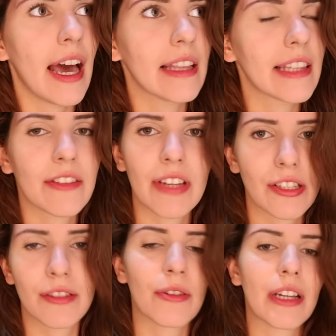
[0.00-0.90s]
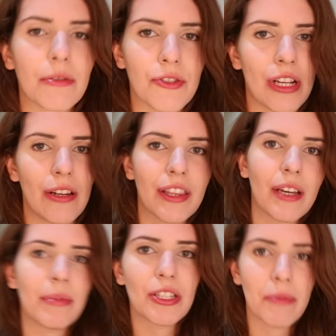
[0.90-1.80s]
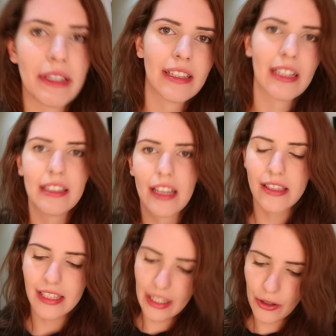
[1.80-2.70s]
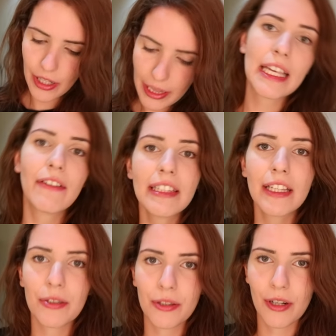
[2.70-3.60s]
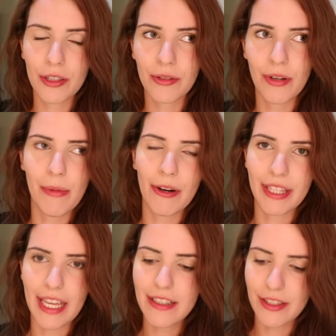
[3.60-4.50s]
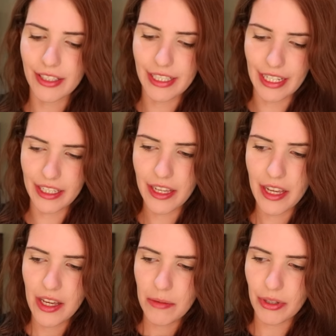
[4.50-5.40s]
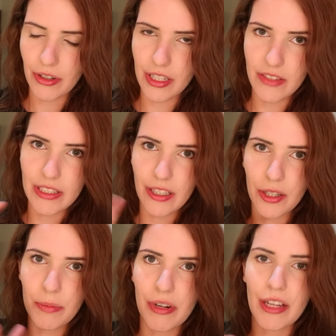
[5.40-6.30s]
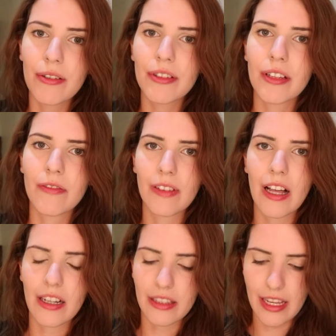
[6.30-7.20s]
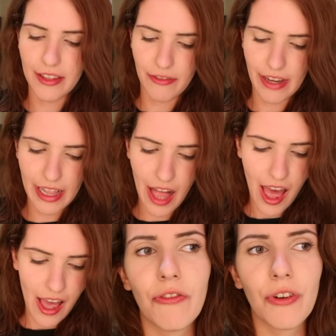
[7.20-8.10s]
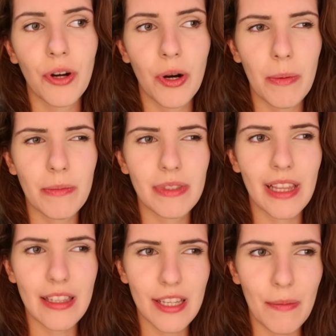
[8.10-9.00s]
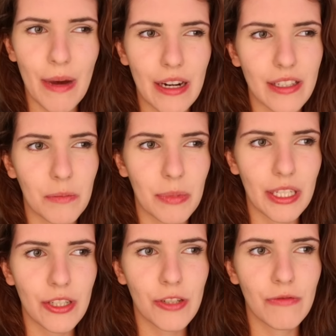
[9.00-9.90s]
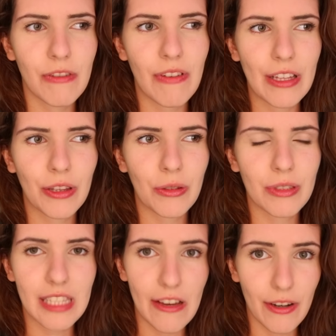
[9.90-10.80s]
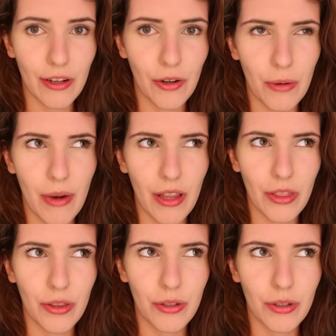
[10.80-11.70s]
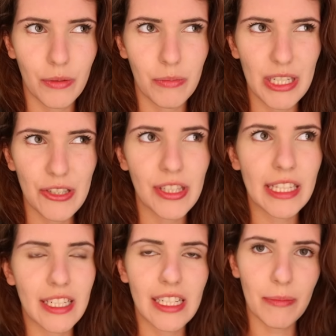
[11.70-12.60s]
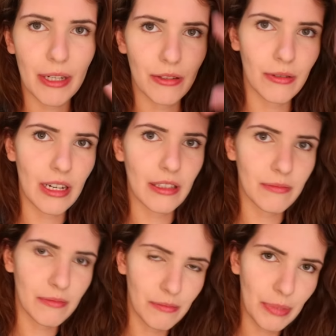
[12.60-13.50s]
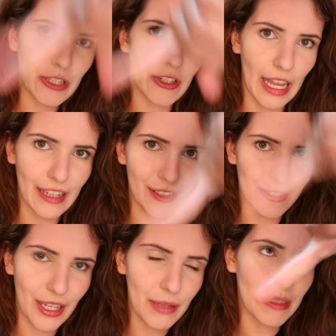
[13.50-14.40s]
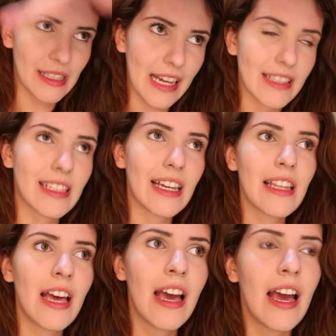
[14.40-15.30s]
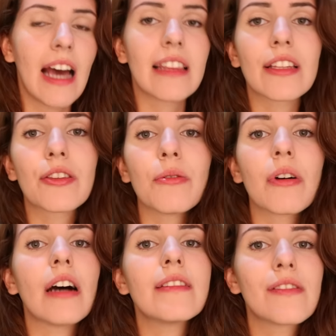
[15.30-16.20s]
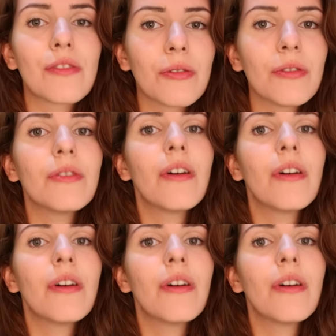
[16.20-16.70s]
And then we are just going to chill on the beach, basically that's all. But I wanted to talk to you about yesterday, because with the GoPro I couldn't vlog that well. From Las Cabanas beach, we went to 7 Commando beach, not really, but to a beach next to that, besides that. And it took us 2